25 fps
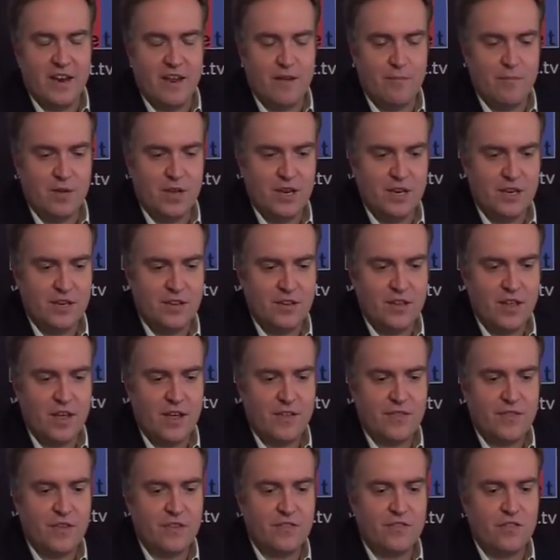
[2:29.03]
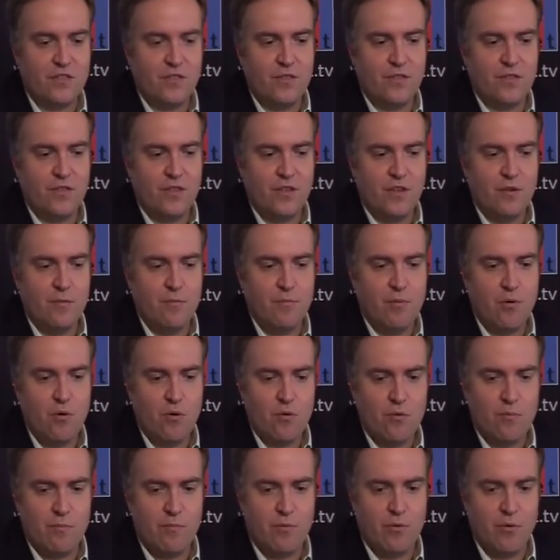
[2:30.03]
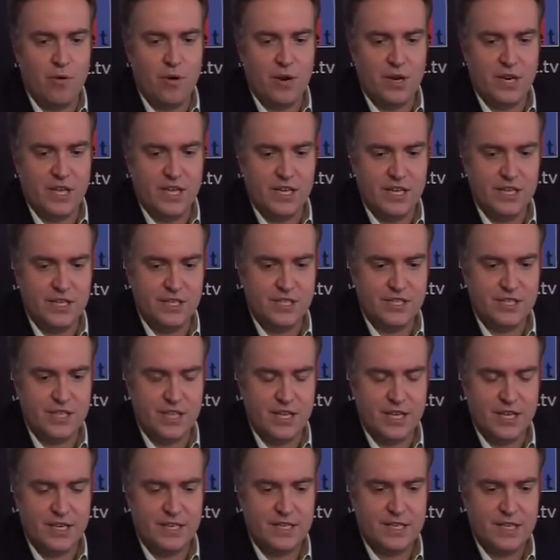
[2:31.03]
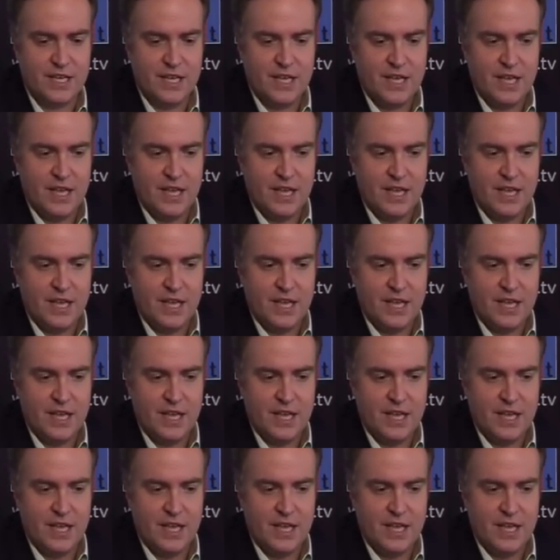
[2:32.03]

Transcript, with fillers: I mean, I think the important point is that